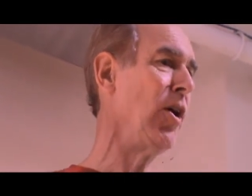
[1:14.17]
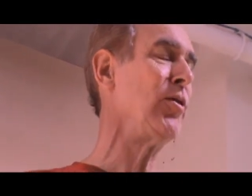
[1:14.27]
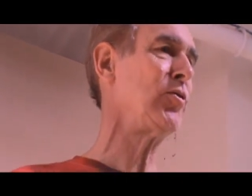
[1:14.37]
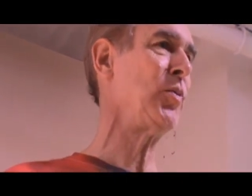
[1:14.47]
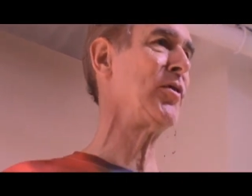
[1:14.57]

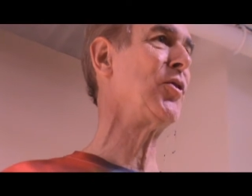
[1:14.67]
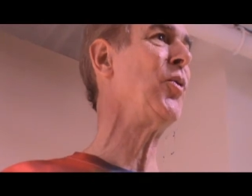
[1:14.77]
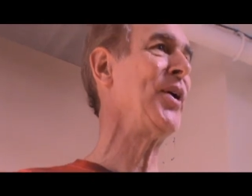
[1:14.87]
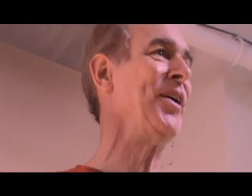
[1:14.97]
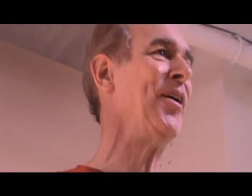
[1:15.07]
knows what's
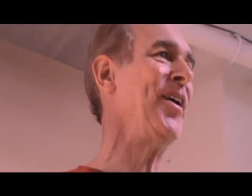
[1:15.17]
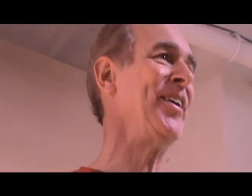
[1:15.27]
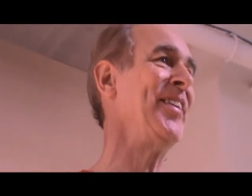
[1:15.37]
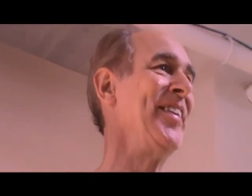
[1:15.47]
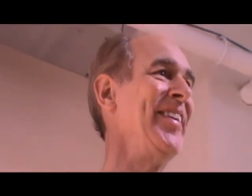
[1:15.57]
going
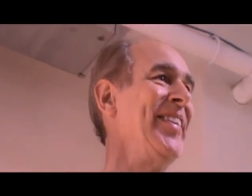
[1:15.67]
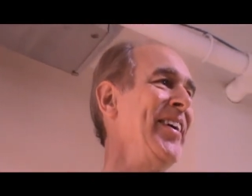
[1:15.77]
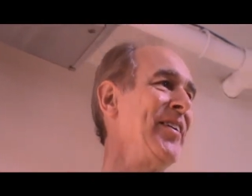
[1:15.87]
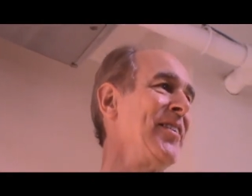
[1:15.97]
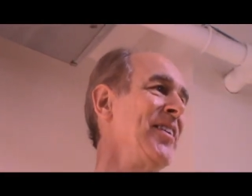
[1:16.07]
on
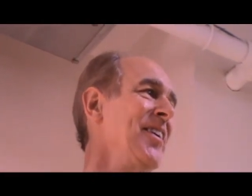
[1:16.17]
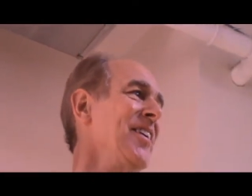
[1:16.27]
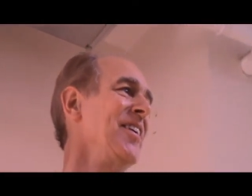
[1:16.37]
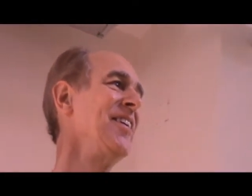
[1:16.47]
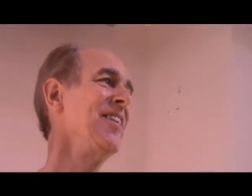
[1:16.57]

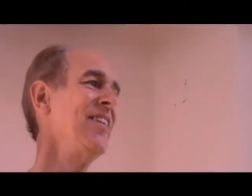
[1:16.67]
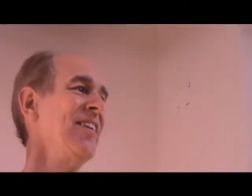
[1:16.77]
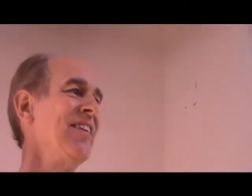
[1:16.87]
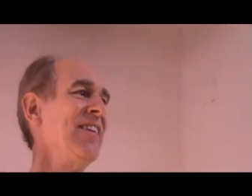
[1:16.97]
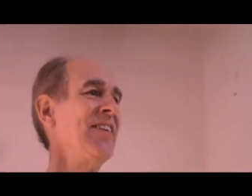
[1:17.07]

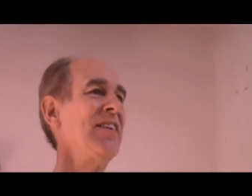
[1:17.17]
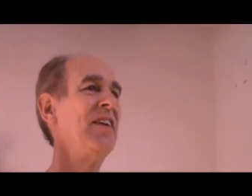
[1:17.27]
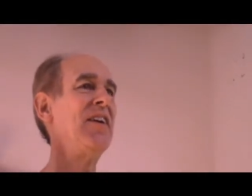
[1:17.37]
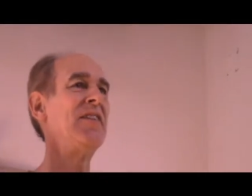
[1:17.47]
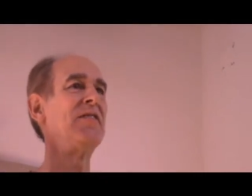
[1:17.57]
but
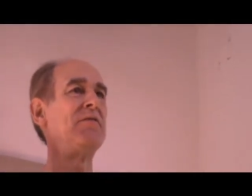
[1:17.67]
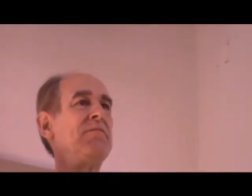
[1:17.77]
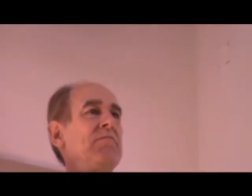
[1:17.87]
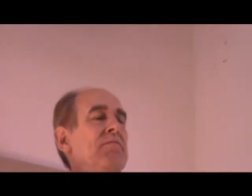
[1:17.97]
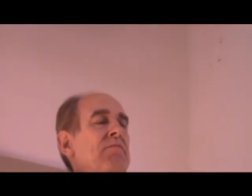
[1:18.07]
I mean, they
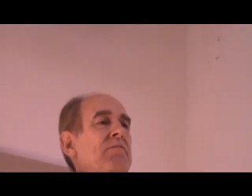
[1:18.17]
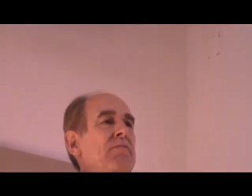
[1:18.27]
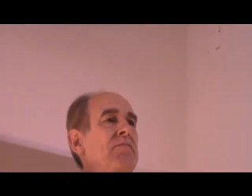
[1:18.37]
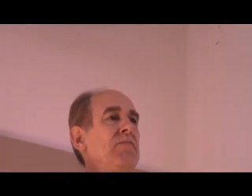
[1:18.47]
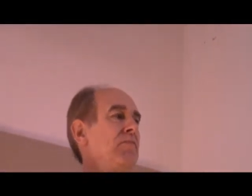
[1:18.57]

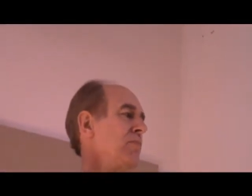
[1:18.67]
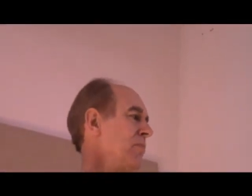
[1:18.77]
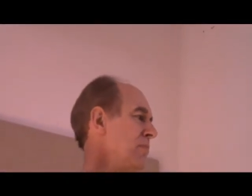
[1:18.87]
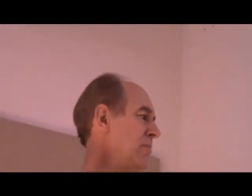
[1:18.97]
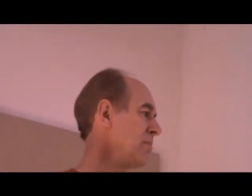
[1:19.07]
refused to
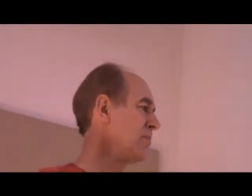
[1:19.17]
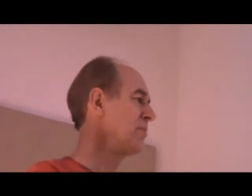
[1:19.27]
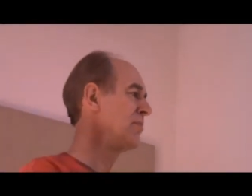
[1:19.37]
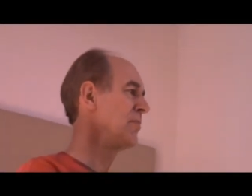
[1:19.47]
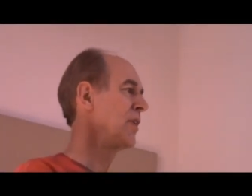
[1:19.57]
part
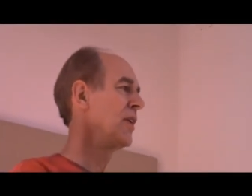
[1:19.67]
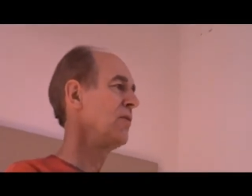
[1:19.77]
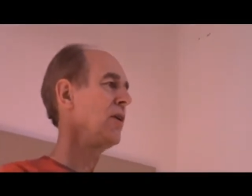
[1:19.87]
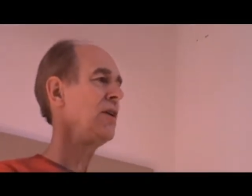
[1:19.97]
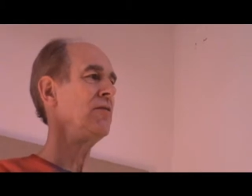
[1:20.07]
with that
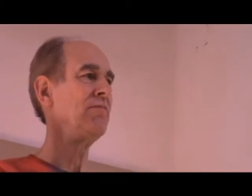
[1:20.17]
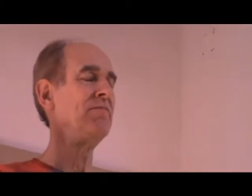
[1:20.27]
Right.